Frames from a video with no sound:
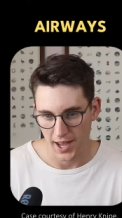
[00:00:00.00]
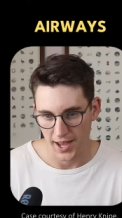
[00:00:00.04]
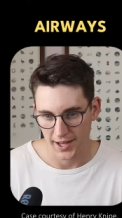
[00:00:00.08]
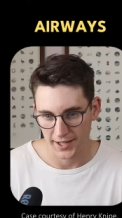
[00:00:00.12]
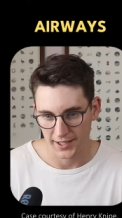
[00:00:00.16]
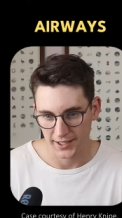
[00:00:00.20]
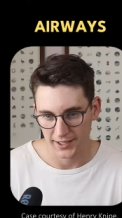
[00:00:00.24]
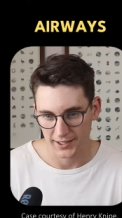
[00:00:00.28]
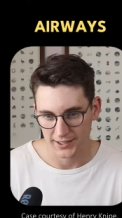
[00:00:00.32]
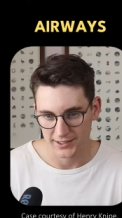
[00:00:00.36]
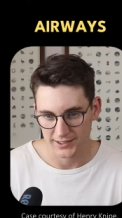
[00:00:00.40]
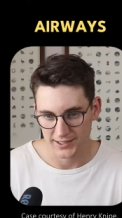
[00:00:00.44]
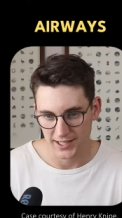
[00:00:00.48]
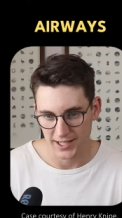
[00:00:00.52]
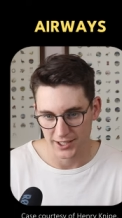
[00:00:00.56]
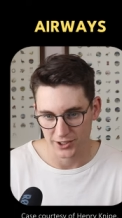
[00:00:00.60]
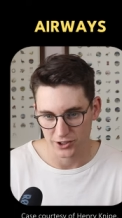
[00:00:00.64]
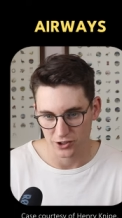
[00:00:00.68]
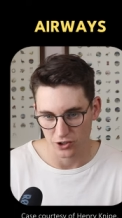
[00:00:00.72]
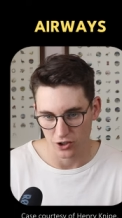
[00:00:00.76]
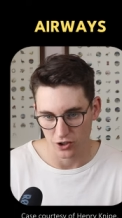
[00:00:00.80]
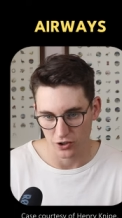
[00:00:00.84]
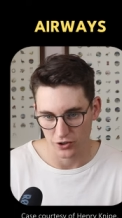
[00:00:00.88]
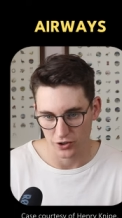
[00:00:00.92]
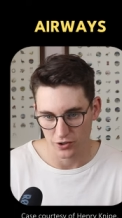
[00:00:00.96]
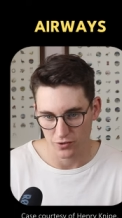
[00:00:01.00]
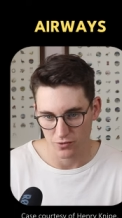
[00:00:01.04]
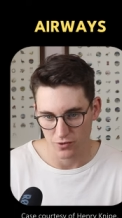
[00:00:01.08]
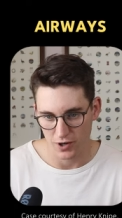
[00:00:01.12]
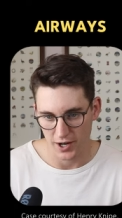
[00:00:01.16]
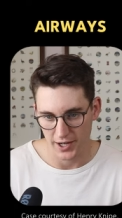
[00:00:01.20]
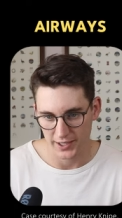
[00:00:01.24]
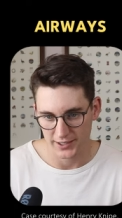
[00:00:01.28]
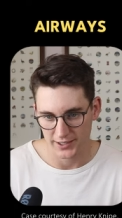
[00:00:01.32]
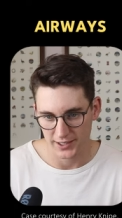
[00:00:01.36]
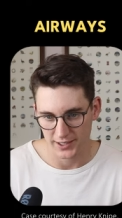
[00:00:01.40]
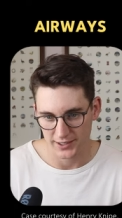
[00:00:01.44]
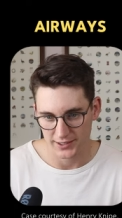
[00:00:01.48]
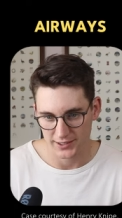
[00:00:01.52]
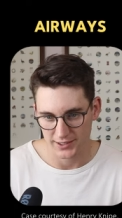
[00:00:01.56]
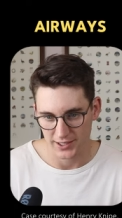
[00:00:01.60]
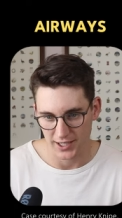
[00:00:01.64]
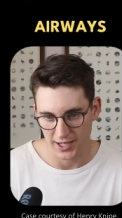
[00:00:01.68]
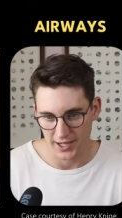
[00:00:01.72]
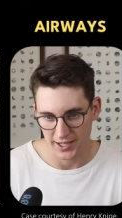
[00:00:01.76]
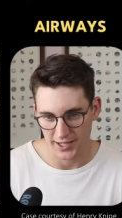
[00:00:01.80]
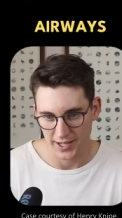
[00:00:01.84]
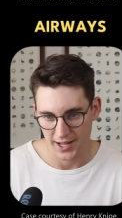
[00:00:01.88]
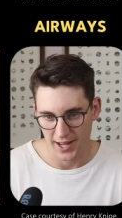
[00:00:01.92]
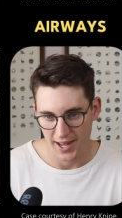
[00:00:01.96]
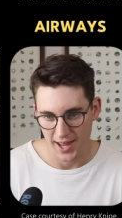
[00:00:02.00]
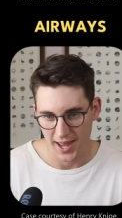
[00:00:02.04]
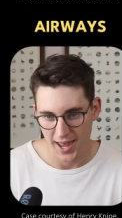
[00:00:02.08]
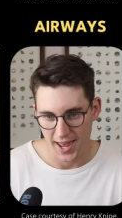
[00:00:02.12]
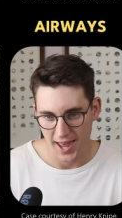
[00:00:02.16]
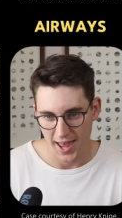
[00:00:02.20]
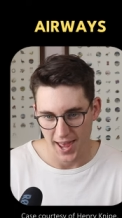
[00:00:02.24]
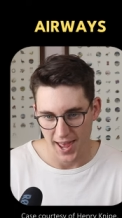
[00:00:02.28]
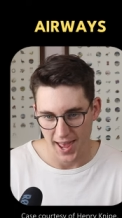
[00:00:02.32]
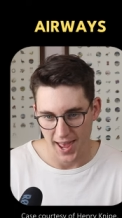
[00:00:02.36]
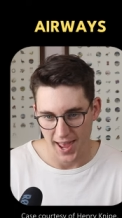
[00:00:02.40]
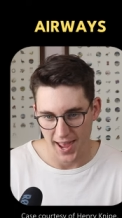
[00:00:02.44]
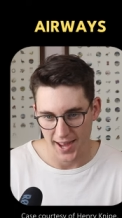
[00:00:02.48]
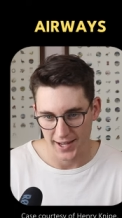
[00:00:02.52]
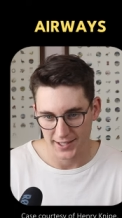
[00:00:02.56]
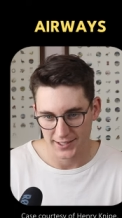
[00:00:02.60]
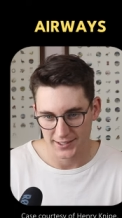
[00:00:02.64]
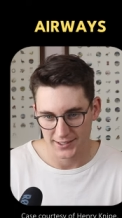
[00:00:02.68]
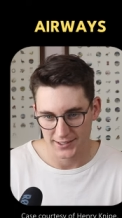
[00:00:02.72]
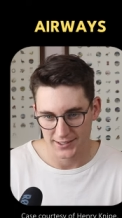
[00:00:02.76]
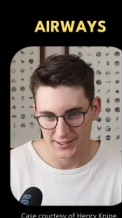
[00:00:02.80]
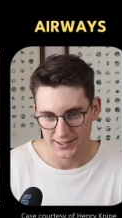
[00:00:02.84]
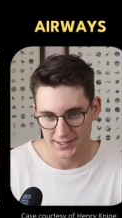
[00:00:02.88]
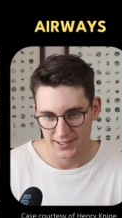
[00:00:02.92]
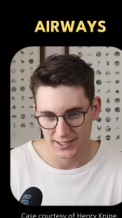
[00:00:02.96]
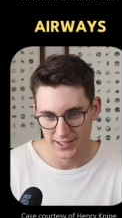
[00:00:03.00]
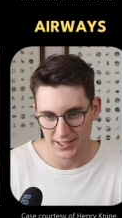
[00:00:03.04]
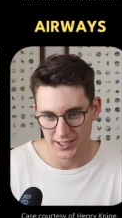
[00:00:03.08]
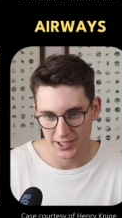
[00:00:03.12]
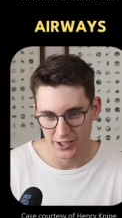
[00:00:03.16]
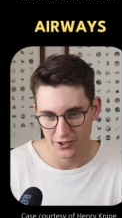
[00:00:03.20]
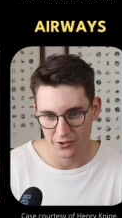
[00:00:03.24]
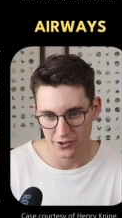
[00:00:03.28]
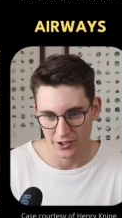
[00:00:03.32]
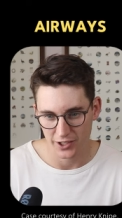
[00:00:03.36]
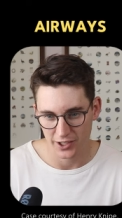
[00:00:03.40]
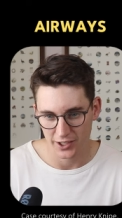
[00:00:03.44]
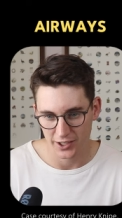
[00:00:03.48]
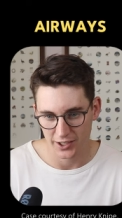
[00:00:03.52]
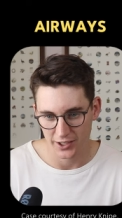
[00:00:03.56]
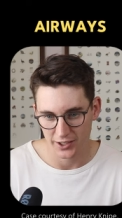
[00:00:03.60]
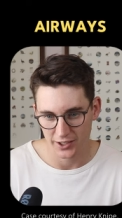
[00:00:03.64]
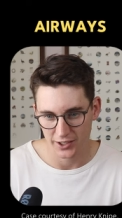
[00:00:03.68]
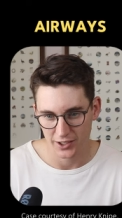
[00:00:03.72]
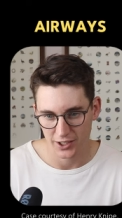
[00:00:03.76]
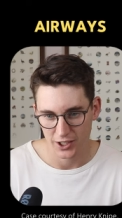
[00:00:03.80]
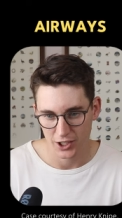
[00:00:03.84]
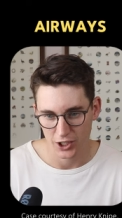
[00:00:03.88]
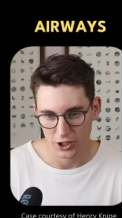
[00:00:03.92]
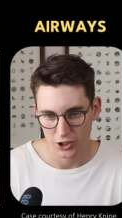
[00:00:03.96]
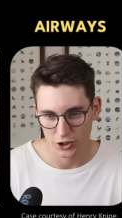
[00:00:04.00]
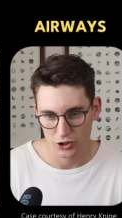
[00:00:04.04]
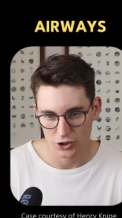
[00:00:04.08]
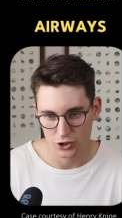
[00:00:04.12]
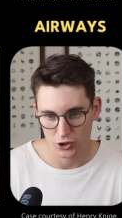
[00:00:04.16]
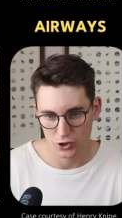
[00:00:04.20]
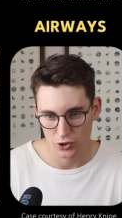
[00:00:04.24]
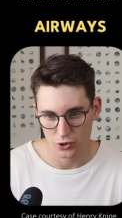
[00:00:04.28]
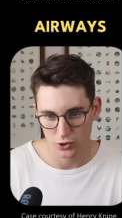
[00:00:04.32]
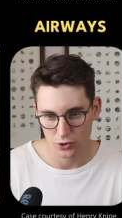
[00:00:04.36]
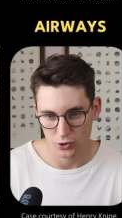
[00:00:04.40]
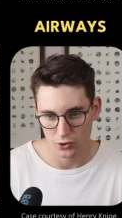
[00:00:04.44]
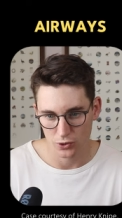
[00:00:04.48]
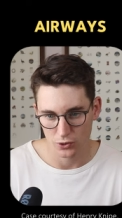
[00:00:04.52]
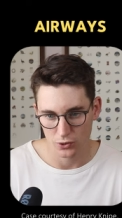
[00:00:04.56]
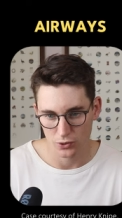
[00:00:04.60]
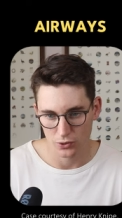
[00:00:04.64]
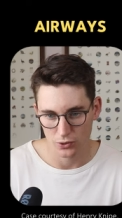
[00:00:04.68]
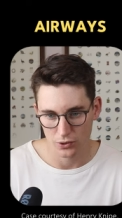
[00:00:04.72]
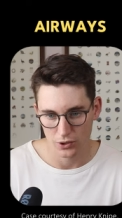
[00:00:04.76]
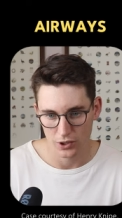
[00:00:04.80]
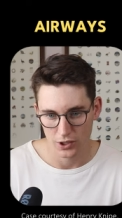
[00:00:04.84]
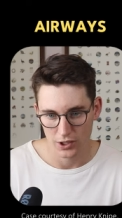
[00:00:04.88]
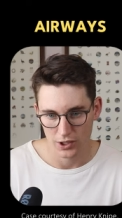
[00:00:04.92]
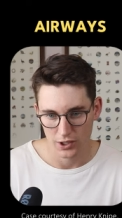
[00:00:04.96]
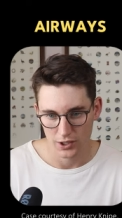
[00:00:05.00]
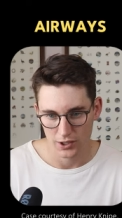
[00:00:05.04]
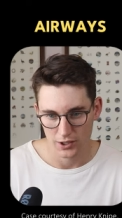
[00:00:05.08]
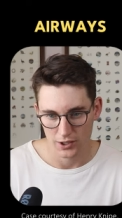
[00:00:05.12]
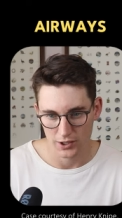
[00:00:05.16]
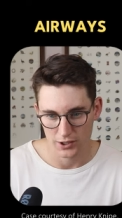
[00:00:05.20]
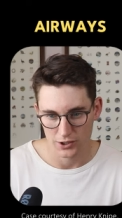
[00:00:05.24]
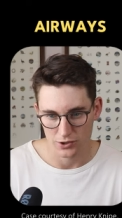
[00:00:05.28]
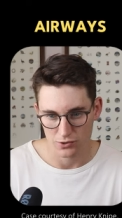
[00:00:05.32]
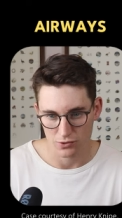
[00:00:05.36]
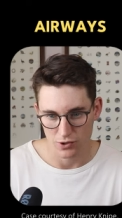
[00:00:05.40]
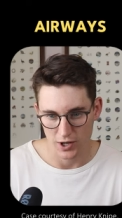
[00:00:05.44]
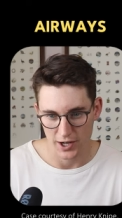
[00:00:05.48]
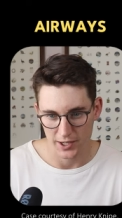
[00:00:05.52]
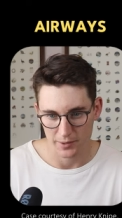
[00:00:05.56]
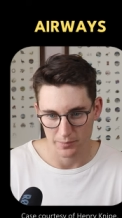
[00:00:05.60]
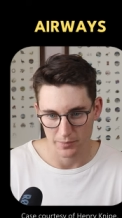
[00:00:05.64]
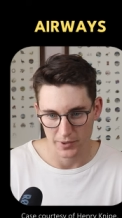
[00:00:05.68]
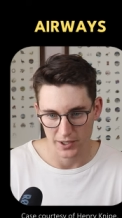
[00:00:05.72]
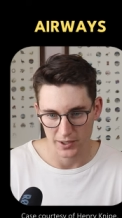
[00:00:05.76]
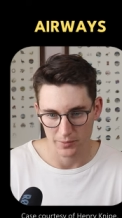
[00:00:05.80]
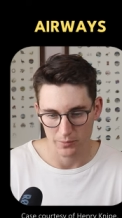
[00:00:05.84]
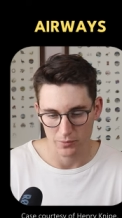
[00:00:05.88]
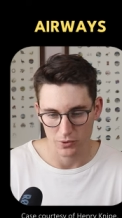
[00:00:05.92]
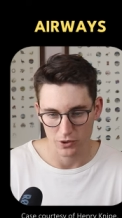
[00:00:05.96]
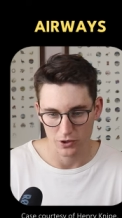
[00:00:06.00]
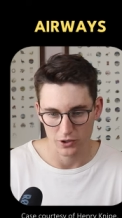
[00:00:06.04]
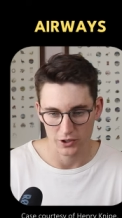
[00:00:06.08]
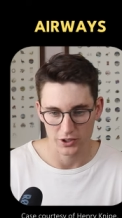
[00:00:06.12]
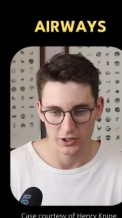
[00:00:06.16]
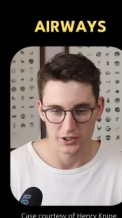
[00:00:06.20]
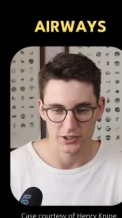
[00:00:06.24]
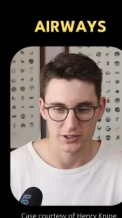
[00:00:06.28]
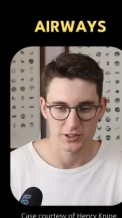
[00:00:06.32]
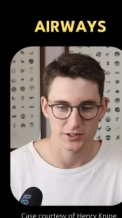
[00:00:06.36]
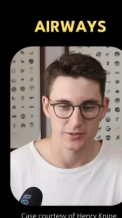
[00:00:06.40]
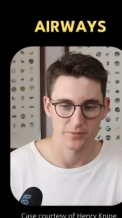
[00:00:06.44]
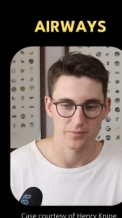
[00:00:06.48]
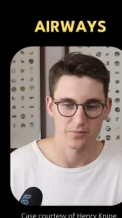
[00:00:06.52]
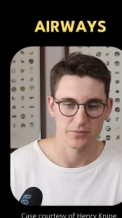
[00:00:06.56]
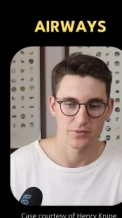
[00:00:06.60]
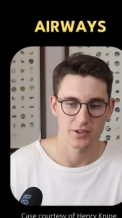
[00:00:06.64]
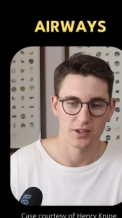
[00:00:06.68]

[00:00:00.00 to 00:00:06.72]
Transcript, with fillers: and it extends on the right hand side anterior to this right main bronchus.